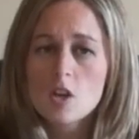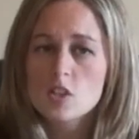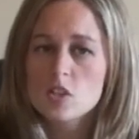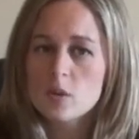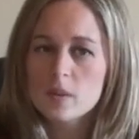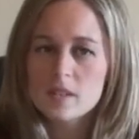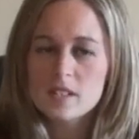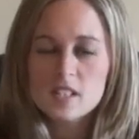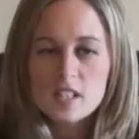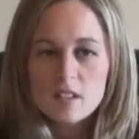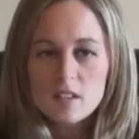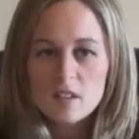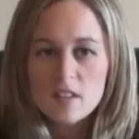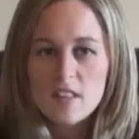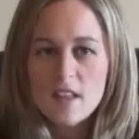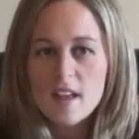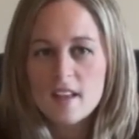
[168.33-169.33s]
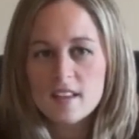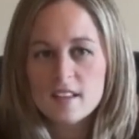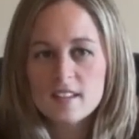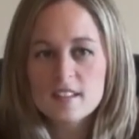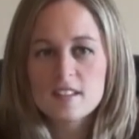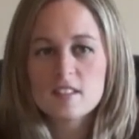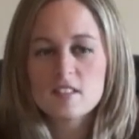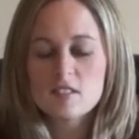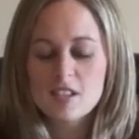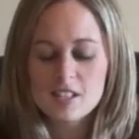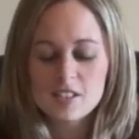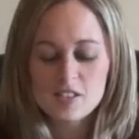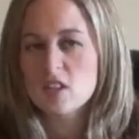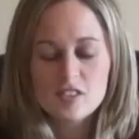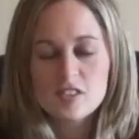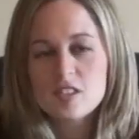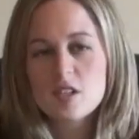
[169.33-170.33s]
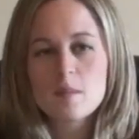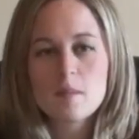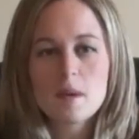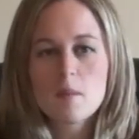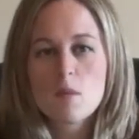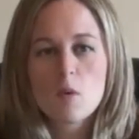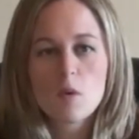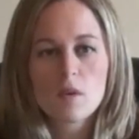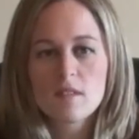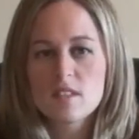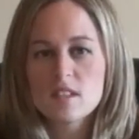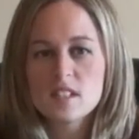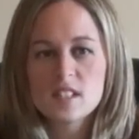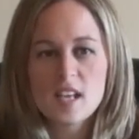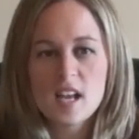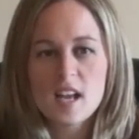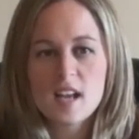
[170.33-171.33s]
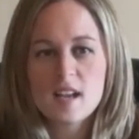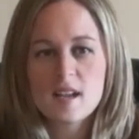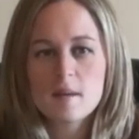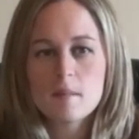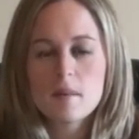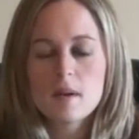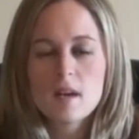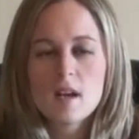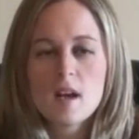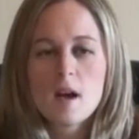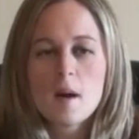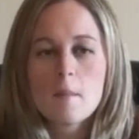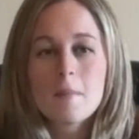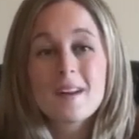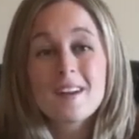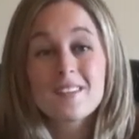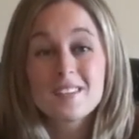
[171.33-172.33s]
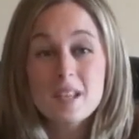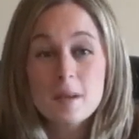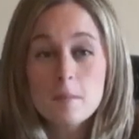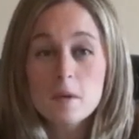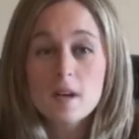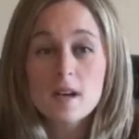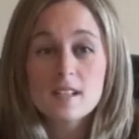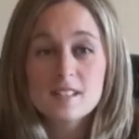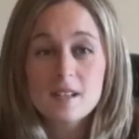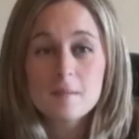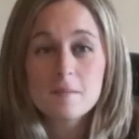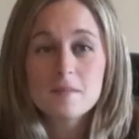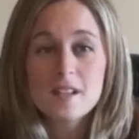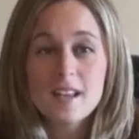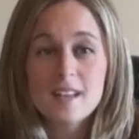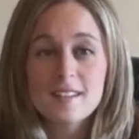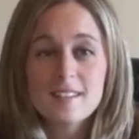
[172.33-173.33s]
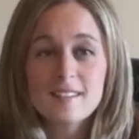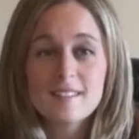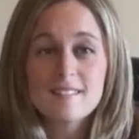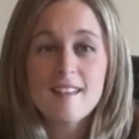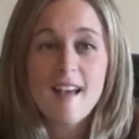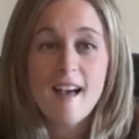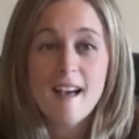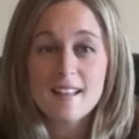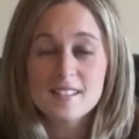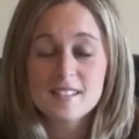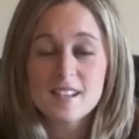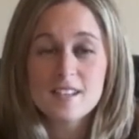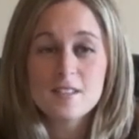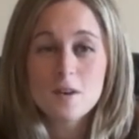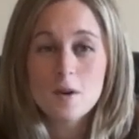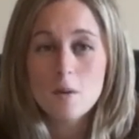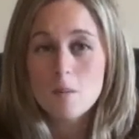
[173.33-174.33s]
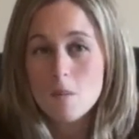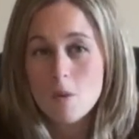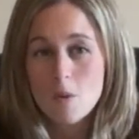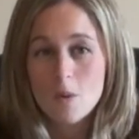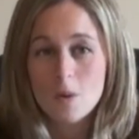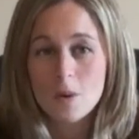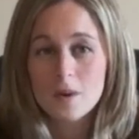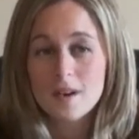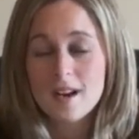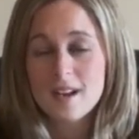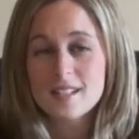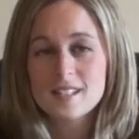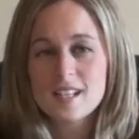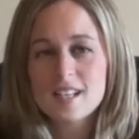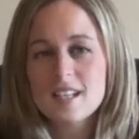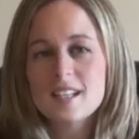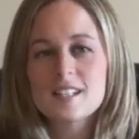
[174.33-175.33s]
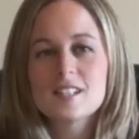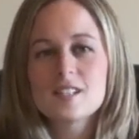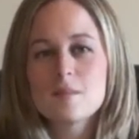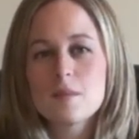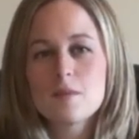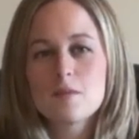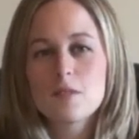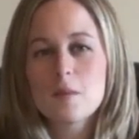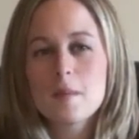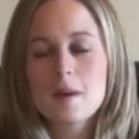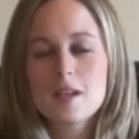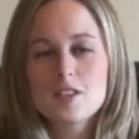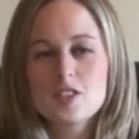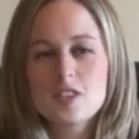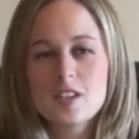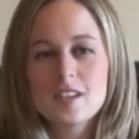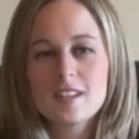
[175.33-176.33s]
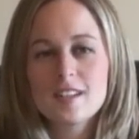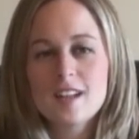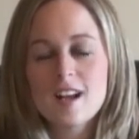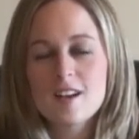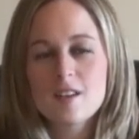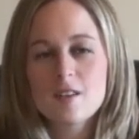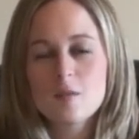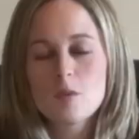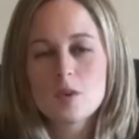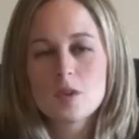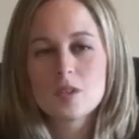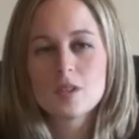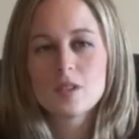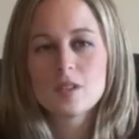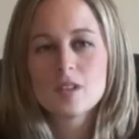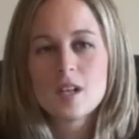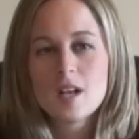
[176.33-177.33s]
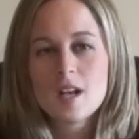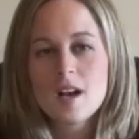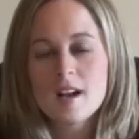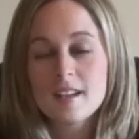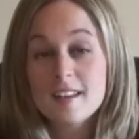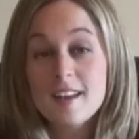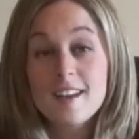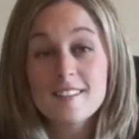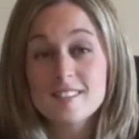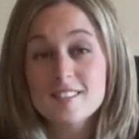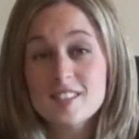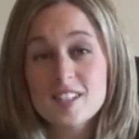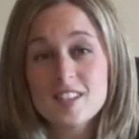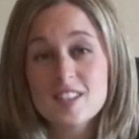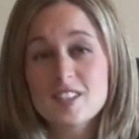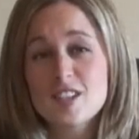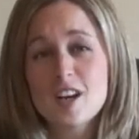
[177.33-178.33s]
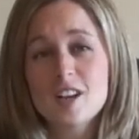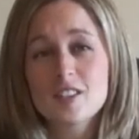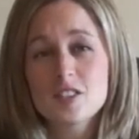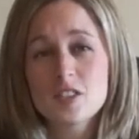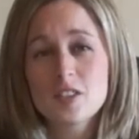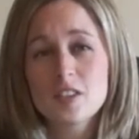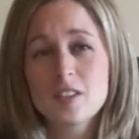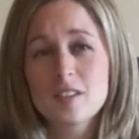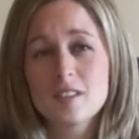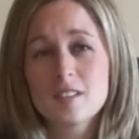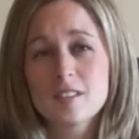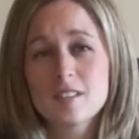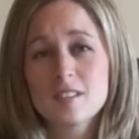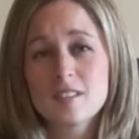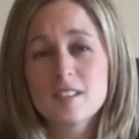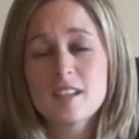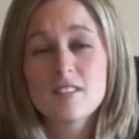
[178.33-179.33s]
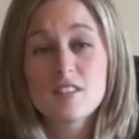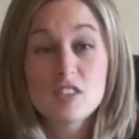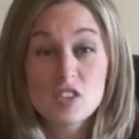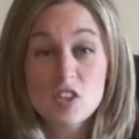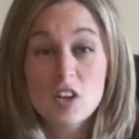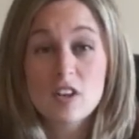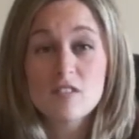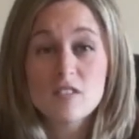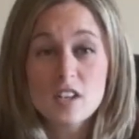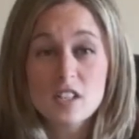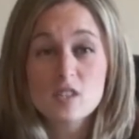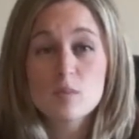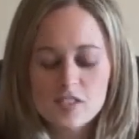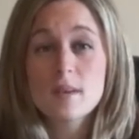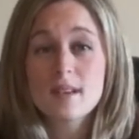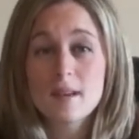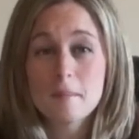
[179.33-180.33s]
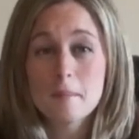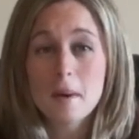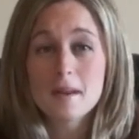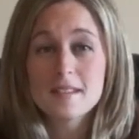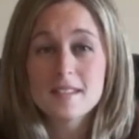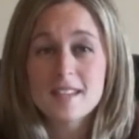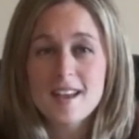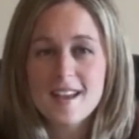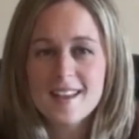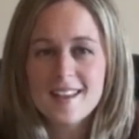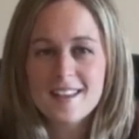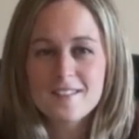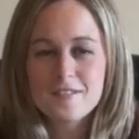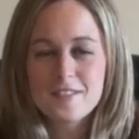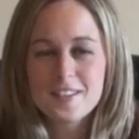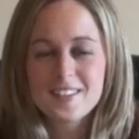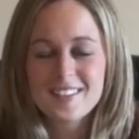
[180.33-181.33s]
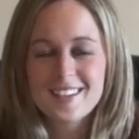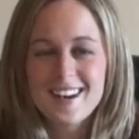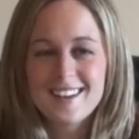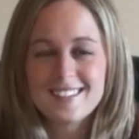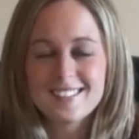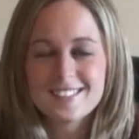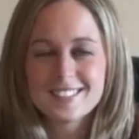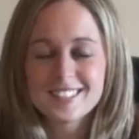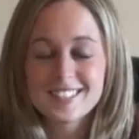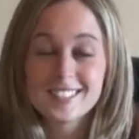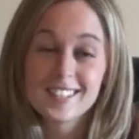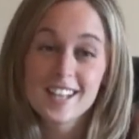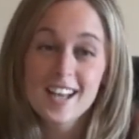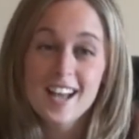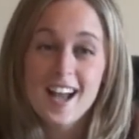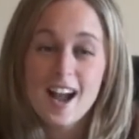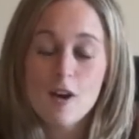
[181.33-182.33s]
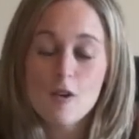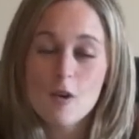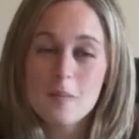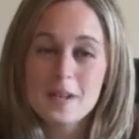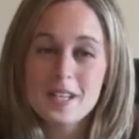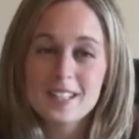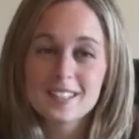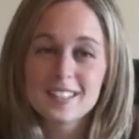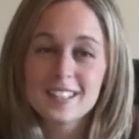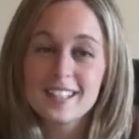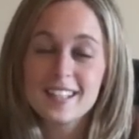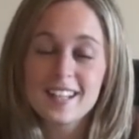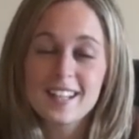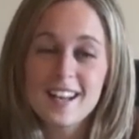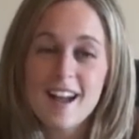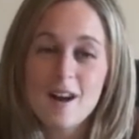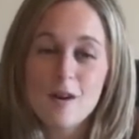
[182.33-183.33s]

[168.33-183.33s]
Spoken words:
So until then, it's just gonna be more of the same, but I'll keep you guys updated as I know more, as I get some information. I will again see the doctor at the start of next week on Monday and figure out how I'm healing and